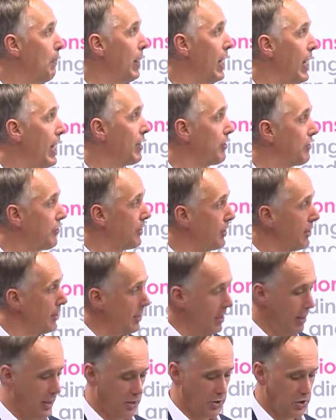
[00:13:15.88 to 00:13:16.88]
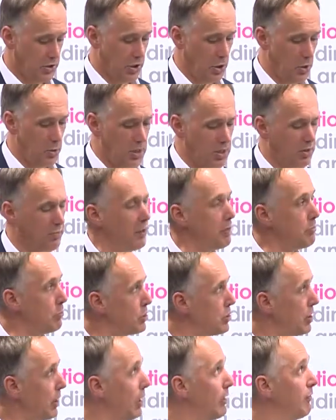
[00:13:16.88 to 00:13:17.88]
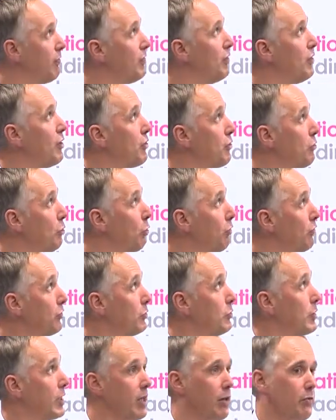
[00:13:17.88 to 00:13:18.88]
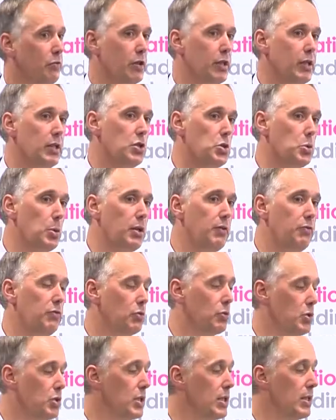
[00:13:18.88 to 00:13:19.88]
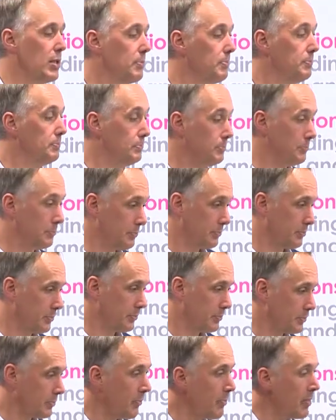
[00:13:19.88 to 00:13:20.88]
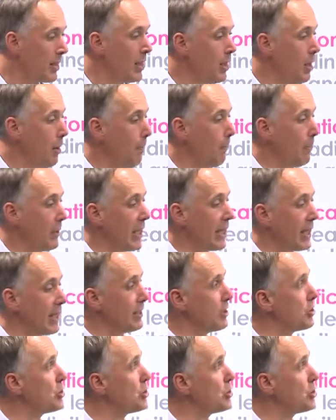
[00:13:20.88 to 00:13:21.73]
path. And so it's very much a kind of thoughtful recovery in 2014. But that kind of